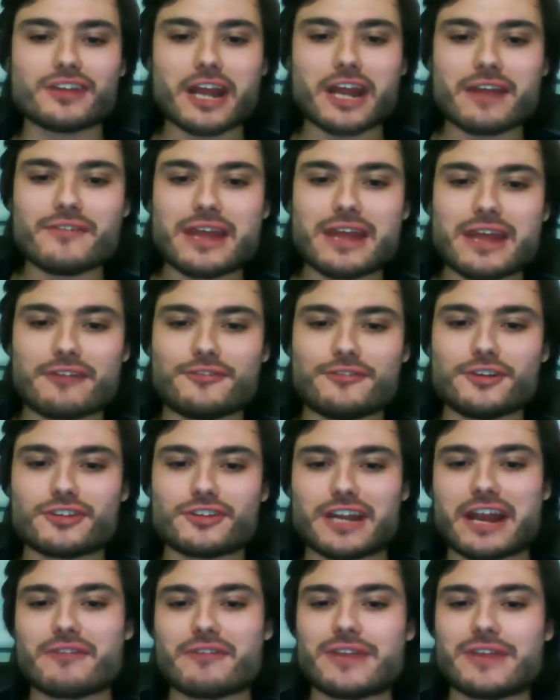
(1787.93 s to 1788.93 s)
I don't have nephews.
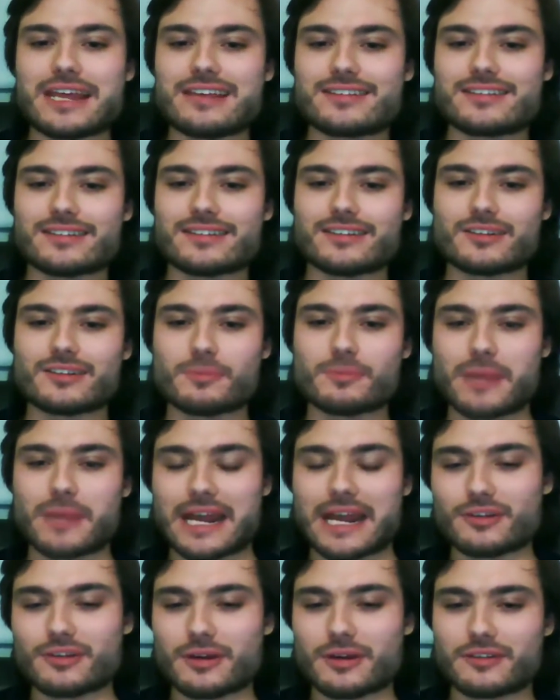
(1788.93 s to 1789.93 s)
I don't have nieces. But
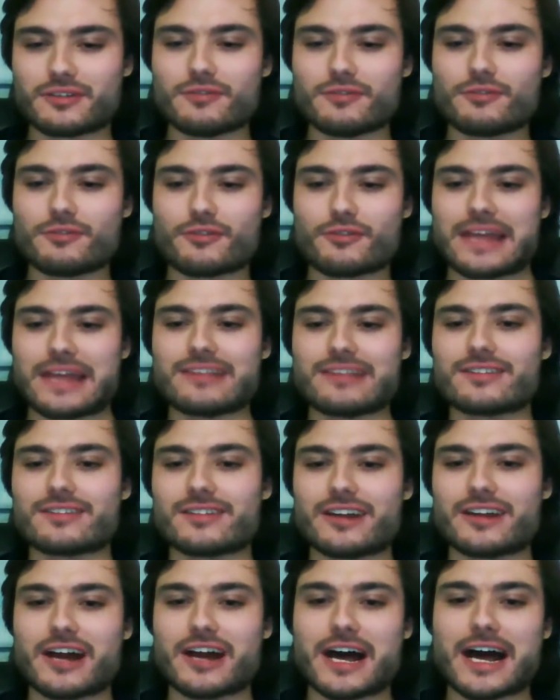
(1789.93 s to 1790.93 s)
I do have some friends
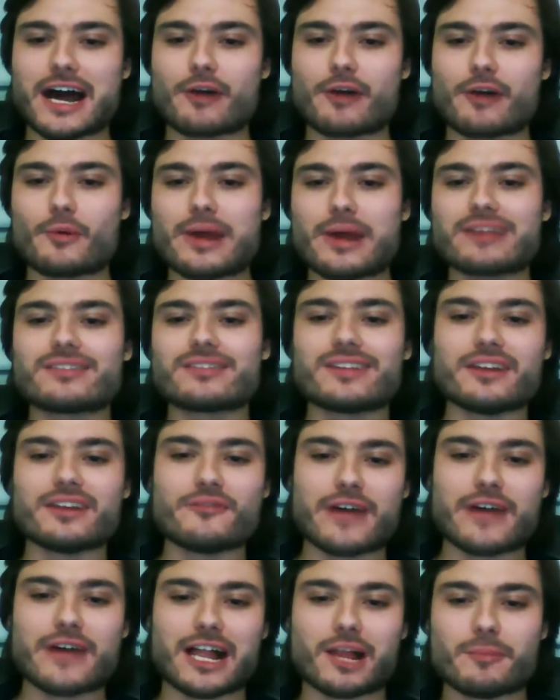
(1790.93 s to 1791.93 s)
that are Arrested
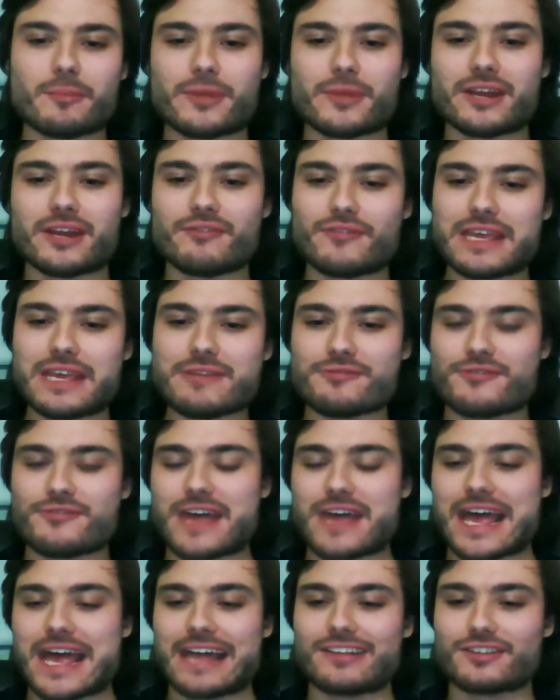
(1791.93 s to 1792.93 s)
Development and Veep
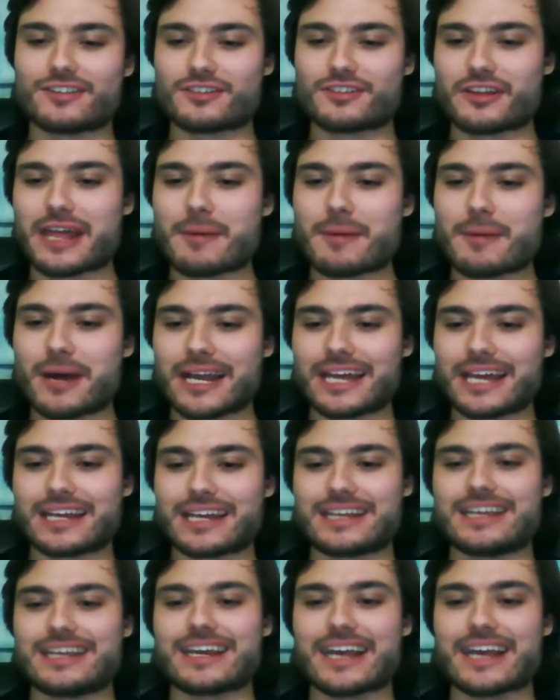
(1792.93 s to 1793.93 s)
fans, so they might get a
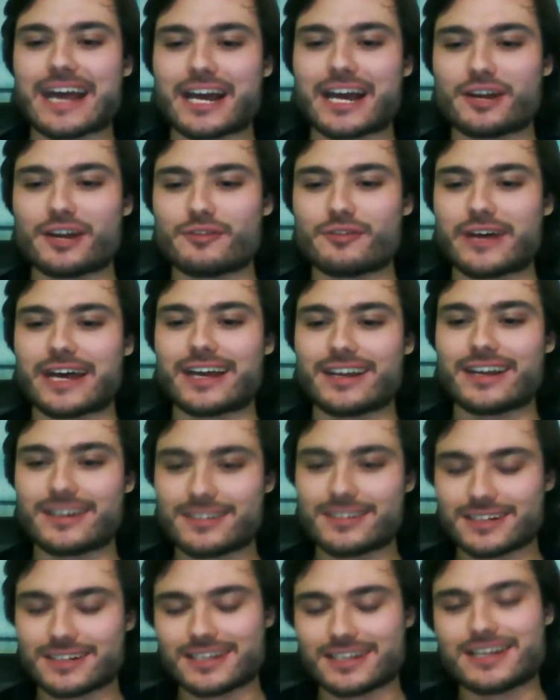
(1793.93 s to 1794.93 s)
kick great. out of
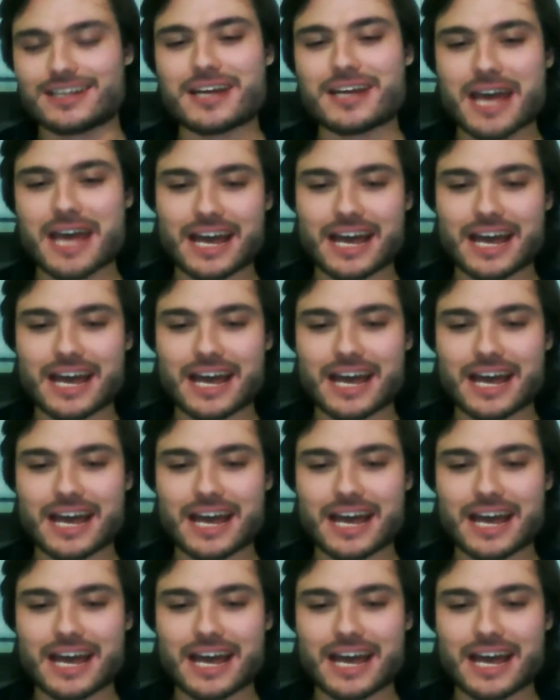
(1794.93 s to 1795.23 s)
a great.